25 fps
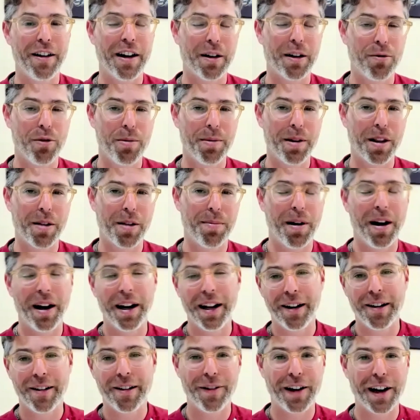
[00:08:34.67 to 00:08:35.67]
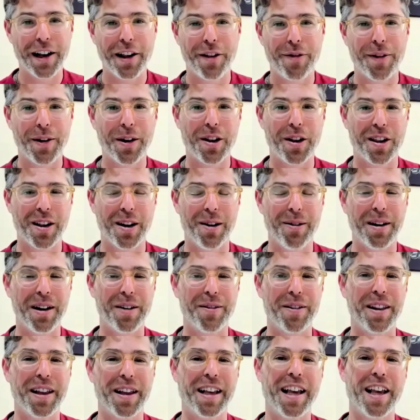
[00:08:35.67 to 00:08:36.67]
you had a woman's body, or vice versa,
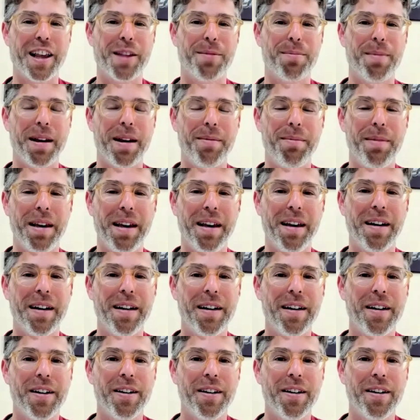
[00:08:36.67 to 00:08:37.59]
whatever the case may be.